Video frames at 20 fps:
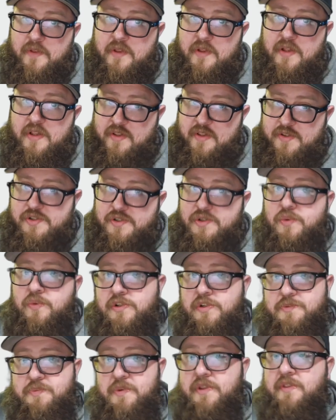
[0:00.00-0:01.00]
unless you want
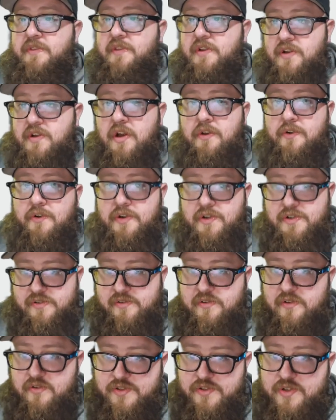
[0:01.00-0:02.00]
to spend $100
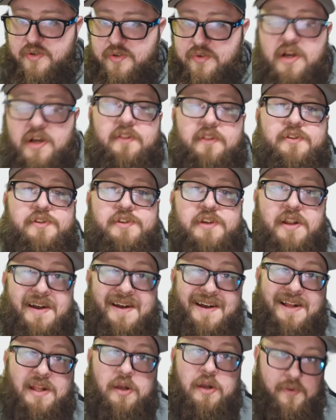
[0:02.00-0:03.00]
or so on
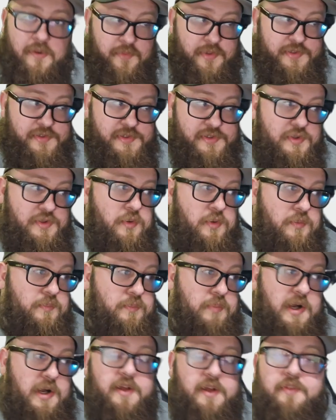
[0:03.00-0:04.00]
Icon wrenches. Don't
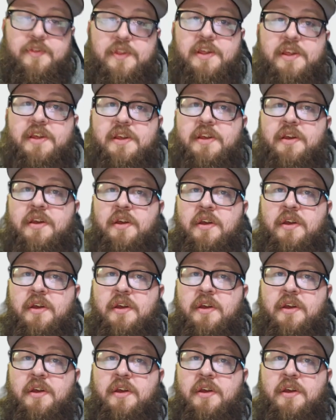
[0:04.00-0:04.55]
buy the